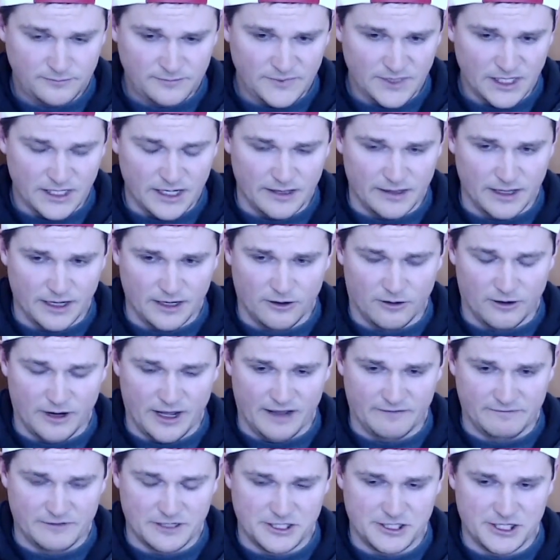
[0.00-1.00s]
and they don't
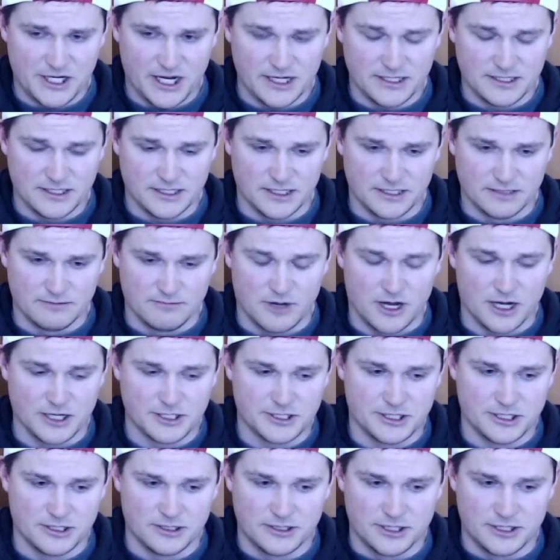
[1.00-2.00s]
have to chase it as
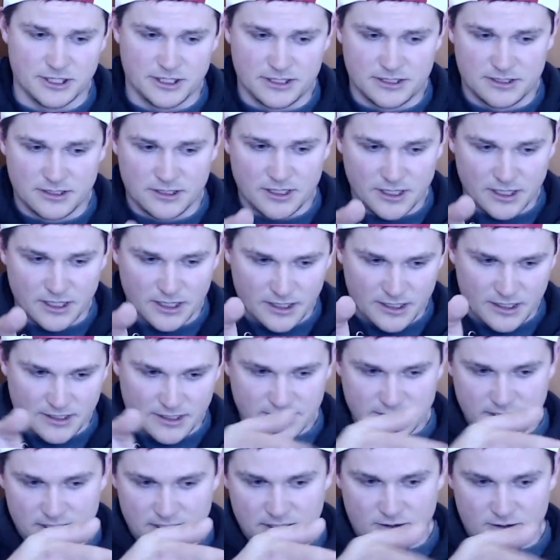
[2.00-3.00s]
much. They're just,
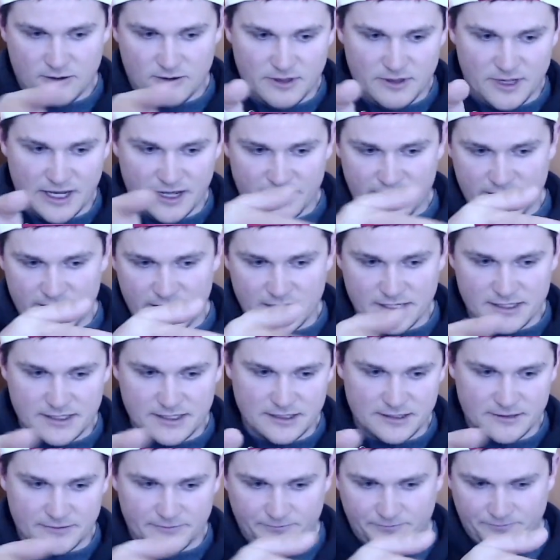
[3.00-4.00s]
instead of going like
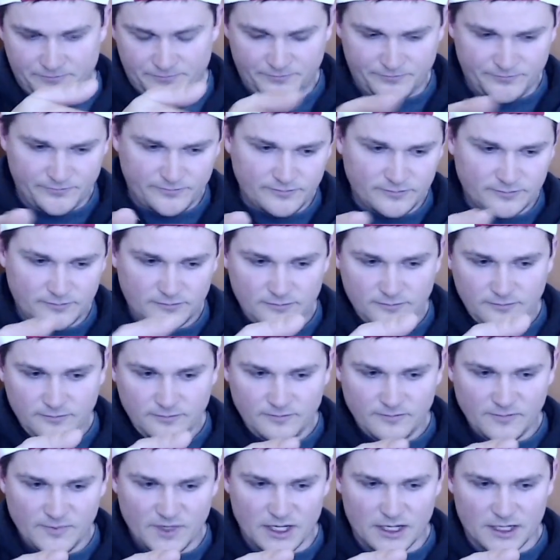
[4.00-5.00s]
this,
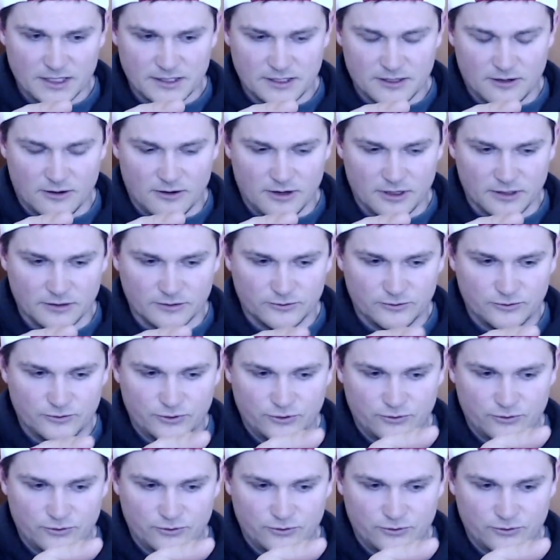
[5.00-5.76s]
it's going.